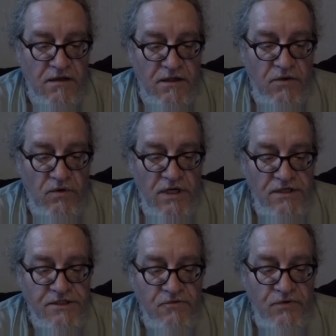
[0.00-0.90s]
You will
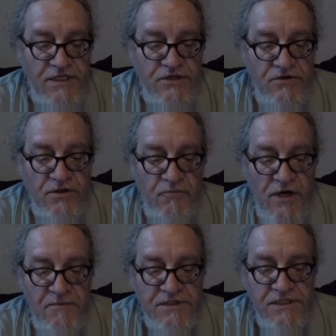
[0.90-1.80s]
also return the
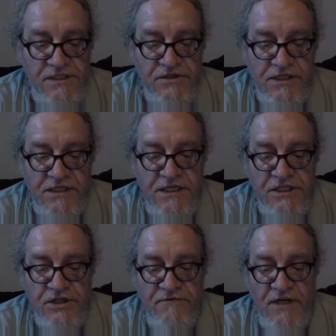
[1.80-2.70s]
premises to the
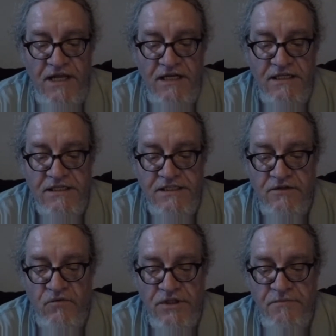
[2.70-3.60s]
condition of cleanliness
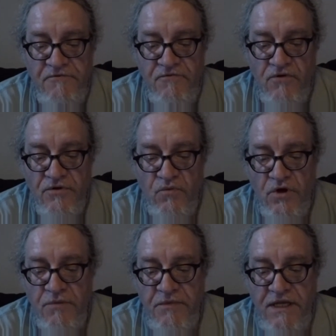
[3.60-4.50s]
it was before the
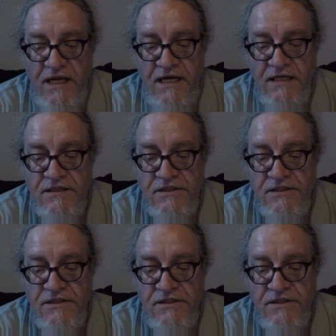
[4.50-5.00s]
work began,